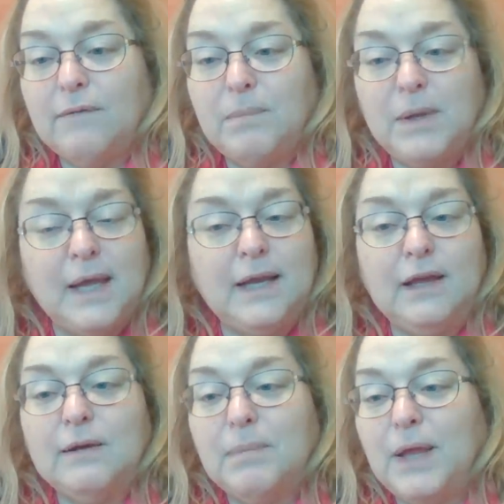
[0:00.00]

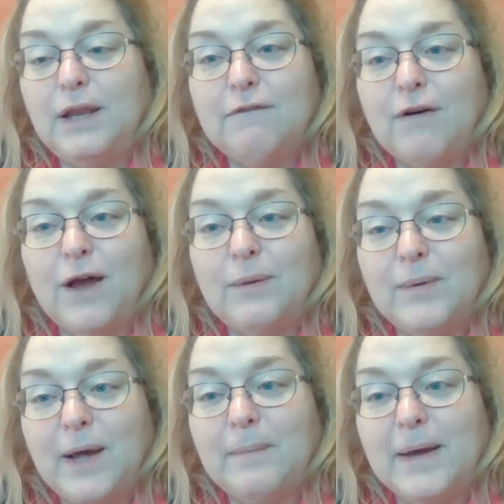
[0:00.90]
plenty fine
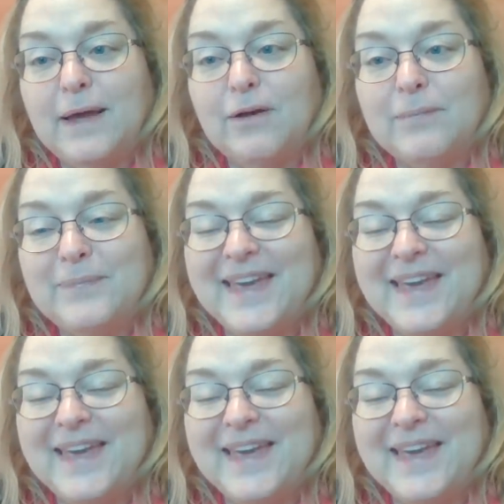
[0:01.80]
without my help.